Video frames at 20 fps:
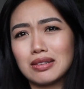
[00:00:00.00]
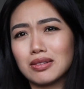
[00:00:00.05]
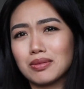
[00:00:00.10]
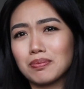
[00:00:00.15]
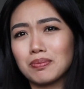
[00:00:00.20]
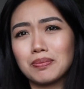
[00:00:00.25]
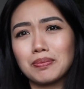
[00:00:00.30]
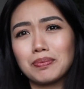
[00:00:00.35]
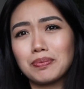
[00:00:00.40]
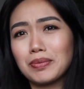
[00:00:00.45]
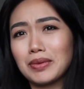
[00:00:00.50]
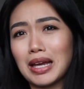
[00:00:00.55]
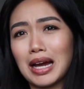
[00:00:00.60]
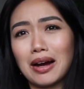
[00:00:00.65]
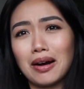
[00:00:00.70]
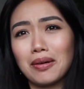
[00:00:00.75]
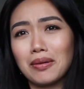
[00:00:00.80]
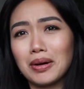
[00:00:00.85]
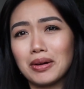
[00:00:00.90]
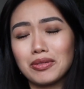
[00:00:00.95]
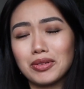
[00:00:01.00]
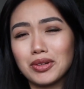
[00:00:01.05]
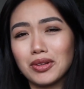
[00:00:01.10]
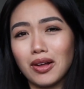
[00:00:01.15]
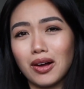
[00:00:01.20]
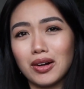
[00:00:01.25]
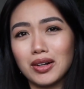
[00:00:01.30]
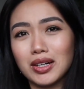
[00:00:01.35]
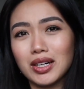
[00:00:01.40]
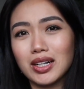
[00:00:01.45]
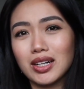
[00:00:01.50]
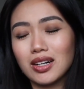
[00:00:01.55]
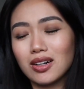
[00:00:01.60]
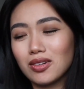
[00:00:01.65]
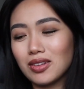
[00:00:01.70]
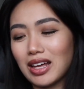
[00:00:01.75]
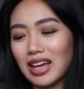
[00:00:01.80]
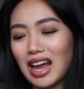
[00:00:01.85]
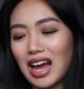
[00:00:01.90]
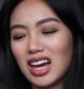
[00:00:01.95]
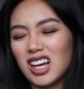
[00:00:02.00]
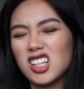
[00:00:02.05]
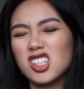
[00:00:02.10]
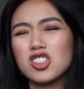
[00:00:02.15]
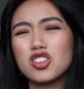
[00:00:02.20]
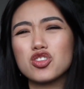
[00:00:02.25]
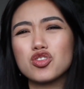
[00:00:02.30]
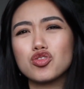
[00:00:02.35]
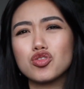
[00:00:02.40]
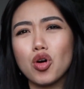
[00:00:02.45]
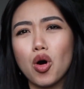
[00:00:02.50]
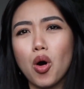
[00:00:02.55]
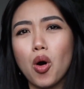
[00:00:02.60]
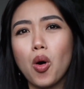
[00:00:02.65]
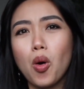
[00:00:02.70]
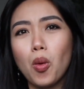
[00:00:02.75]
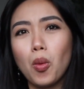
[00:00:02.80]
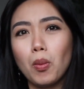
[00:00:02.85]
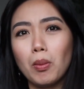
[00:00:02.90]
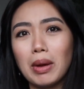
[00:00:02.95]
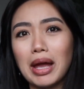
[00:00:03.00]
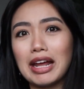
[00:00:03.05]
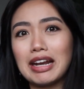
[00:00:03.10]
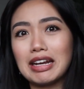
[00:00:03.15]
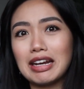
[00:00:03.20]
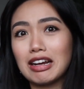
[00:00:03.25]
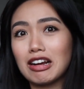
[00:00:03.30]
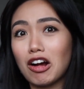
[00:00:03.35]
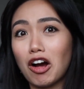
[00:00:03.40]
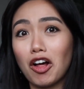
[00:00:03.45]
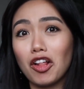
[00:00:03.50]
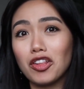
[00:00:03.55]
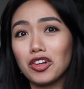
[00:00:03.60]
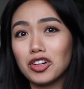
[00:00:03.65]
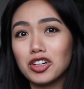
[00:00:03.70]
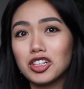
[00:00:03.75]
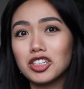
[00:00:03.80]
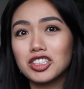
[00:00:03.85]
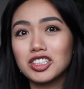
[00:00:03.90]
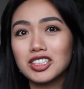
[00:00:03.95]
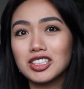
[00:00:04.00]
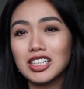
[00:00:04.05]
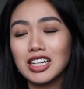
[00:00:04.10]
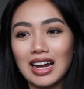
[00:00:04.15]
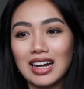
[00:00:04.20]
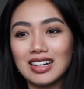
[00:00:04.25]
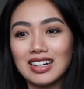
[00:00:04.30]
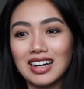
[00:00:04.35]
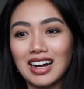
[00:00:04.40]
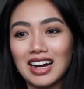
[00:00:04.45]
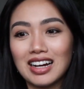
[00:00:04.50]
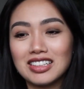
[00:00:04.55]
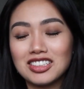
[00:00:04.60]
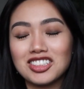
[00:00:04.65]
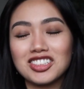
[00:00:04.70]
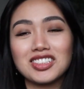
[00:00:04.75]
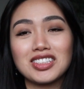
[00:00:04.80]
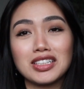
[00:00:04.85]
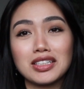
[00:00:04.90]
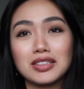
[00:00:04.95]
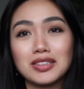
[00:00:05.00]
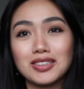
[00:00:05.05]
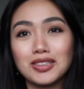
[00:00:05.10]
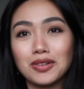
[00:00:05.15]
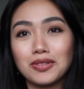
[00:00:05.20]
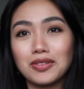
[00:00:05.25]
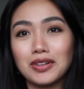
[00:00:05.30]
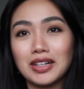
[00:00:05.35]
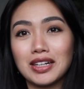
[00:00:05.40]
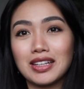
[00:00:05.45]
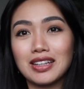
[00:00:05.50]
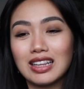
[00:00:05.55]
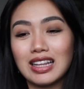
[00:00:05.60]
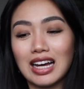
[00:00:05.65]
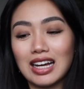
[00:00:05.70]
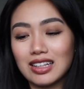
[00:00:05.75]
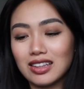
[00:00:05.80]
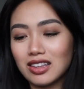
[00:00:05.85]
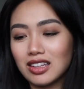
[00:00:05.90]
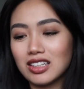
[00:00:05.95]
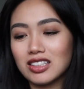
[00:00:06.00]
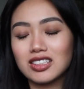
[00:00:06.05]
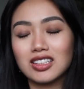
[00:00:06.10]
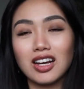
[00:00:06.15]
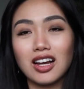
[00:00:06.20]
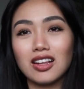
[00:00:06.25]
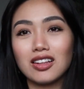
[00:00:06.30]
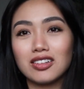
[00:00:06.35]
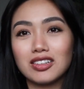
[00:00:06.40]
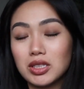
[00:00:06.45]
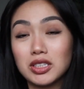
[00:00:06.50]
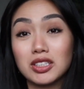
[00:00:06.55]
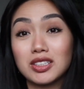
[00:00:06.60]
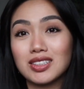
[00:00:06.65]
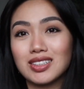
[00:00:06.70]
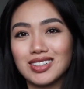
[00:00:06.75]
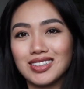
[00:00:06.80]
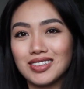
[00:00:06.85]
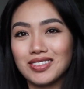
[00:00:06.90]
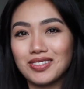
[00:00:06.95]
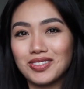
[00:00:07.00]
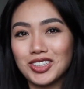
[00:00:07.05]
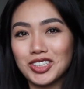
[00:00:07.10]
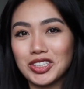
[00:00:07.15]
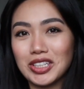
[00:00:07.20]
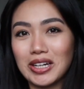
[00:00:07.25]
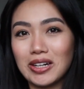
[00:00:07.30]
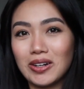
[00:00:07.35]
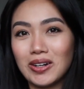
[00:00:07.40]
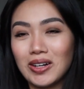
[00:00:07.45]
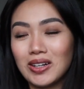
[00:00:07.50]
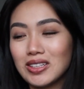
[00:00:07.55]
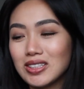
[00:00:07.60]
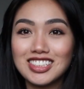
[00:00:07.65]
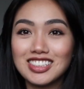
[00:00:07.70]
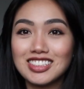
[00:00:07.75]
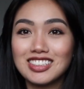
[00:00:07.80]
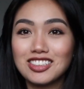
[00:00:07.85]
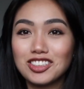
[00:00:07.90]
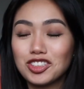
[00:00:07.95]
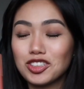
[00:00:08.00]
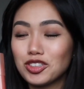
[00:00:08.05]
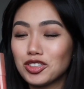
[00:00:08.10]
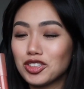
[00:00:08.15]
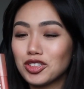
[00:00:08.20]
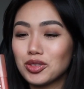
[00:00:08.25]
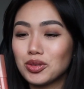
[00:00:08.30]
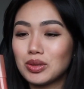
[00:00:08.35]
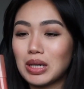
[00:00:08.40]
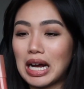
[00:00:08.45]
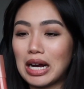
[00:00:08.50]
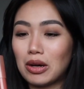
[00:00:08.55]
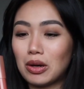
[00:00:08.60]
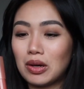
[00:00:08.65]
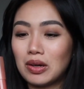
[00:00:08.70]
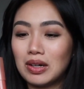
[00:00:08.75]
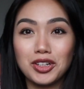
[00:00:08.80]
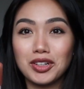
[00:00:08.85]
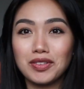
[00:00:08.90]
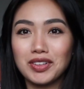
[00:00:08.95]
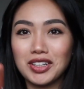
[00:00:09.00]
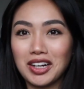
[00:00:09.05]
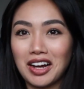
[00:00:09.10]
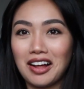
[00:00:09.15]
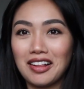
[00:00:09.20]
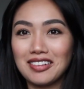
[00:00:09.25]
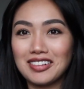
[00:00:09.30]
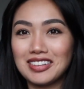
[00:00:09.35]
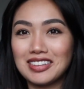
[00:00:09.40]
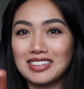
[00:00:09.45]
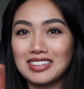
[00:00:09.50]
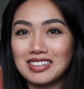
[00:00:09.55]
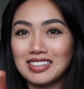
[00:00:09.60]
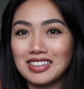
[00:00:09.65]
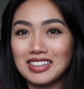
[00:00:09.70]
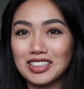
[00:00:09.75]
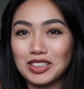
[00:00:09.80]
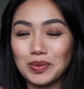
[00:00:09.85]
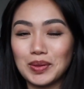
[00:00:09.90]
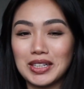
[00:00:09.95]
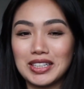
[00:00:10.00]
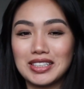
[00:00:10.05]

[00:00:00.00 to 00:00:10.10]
or however long ago, they had so many colors, and I just think it's so funny that this color is still for sale. Just shows you how good of a color this one